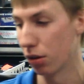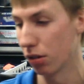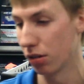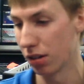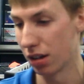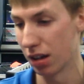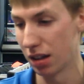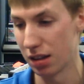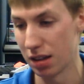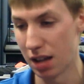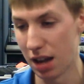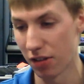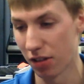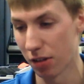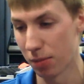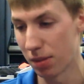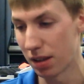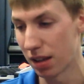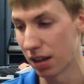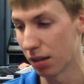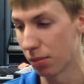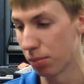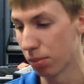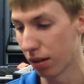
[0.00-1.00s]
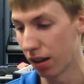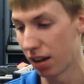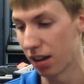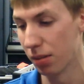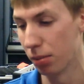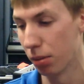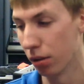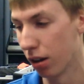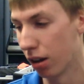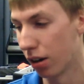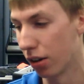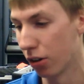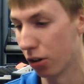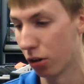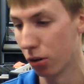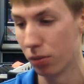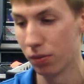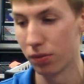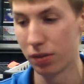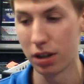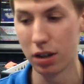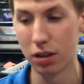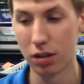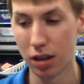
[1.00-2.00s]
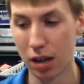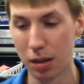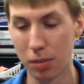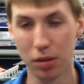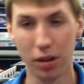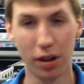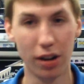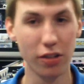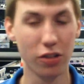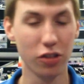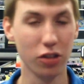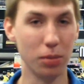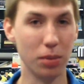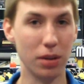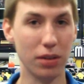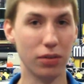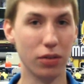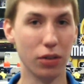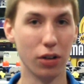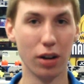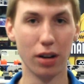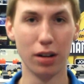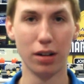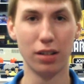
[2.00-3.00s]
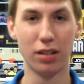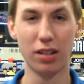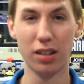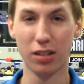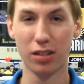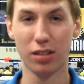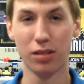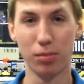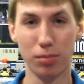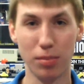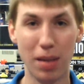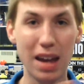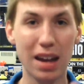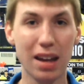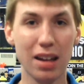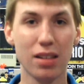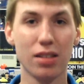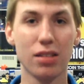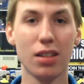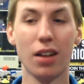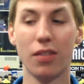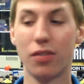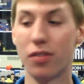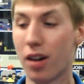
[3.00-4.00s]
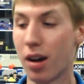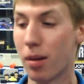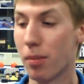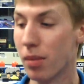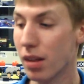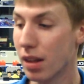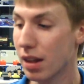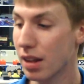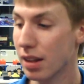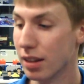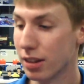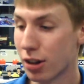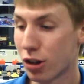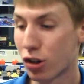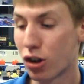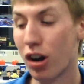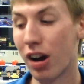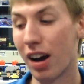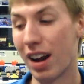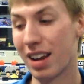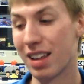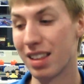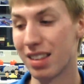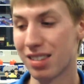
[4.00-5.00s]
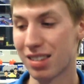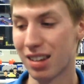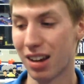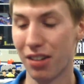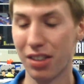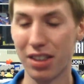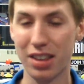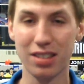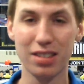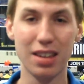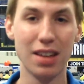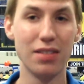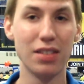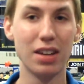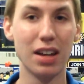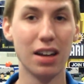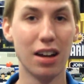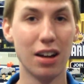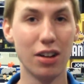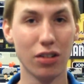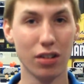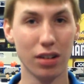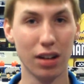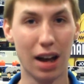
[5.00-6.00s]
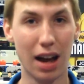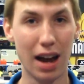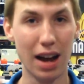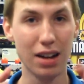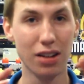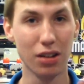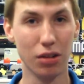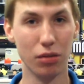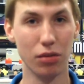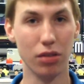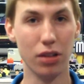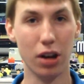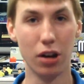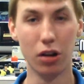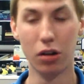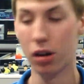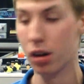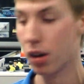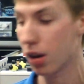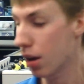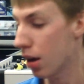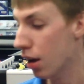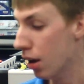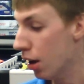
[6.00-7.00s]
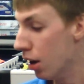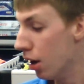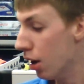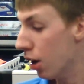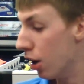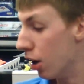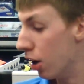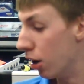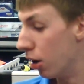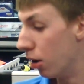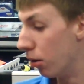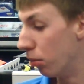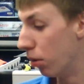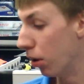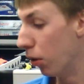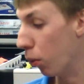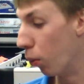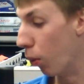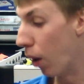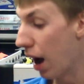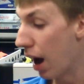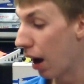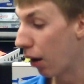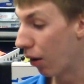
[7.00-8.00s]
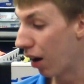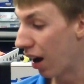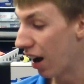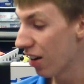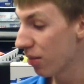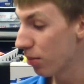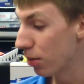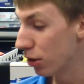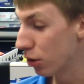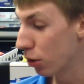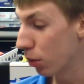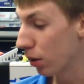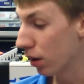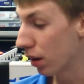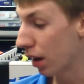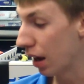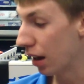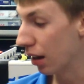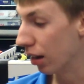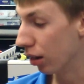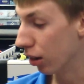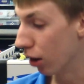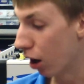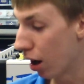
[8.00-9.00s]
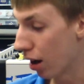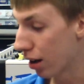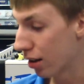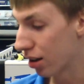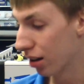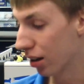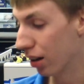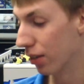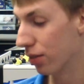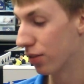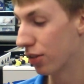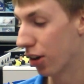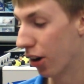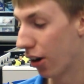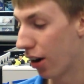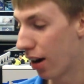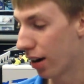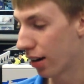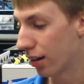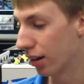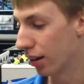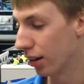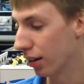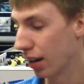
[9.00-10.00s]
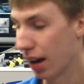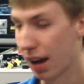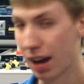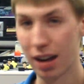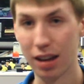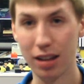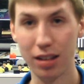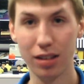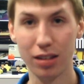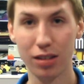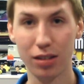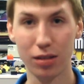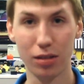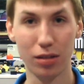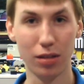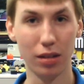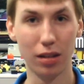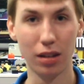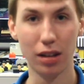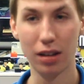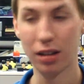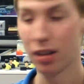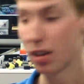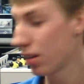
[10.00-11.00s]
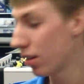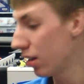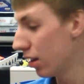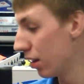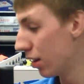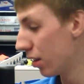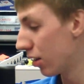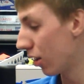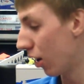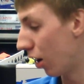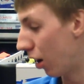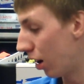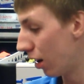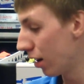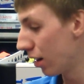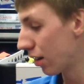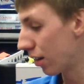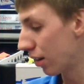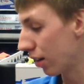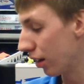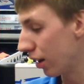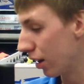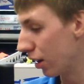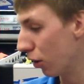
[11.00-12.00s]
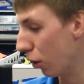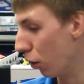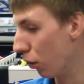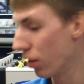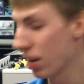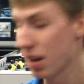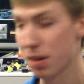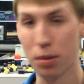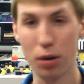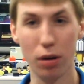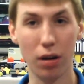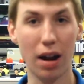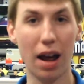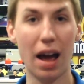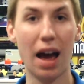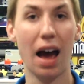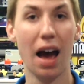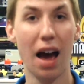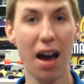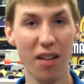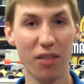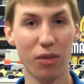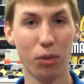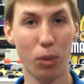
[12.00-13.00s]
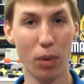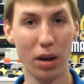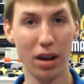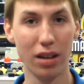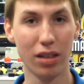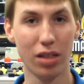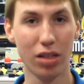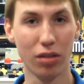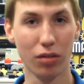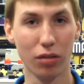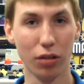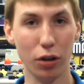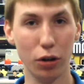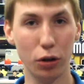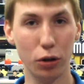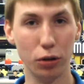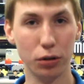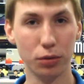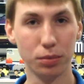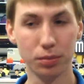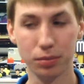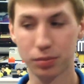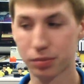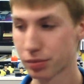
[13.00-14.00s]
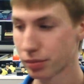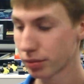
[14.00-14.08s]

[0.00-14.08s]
about it never being playable on a home video game console before, and it's just making stuff up to try and sell the 7800. I don't know. But wow, I've been doing a lot of talking, and this is honestly only about halfway through